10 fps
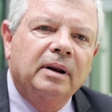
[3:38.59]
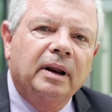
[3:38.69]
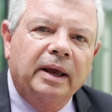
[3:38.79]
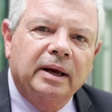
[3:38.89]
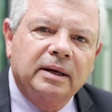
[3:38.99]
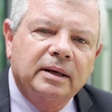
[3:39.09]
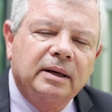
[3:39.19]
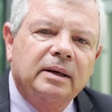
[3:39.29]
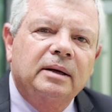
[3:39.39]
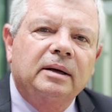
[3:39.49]
Lake
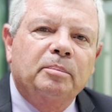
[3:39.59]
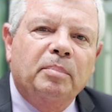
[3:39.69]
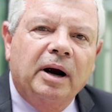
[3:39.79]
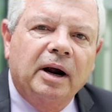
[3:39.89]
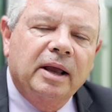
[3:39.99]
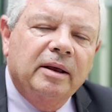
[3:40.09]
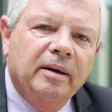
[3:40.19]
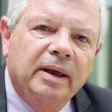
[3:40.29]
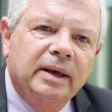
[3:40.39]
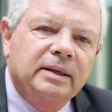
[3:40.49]
Park.
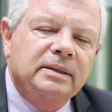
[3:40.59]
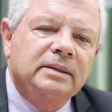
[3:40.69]
And